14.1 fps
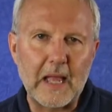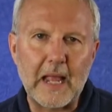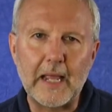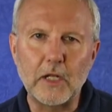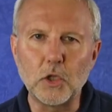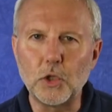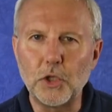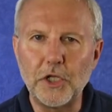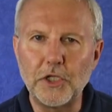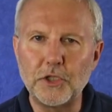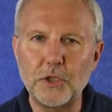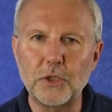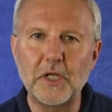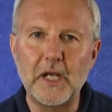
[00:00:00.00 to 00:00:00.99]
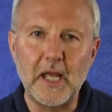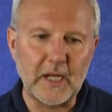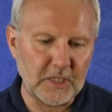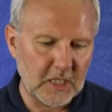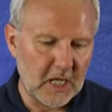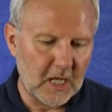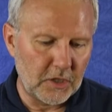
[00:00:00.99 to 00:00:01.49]
and learning to
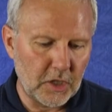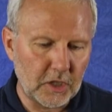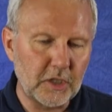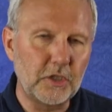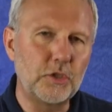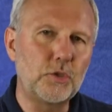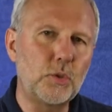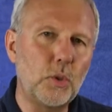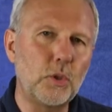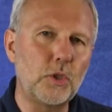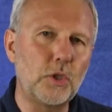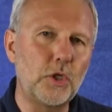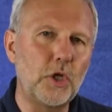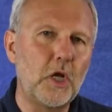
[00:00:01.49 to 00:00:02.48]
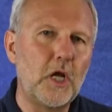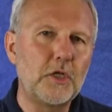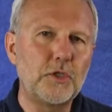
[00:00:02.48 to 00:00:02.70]
connect the controller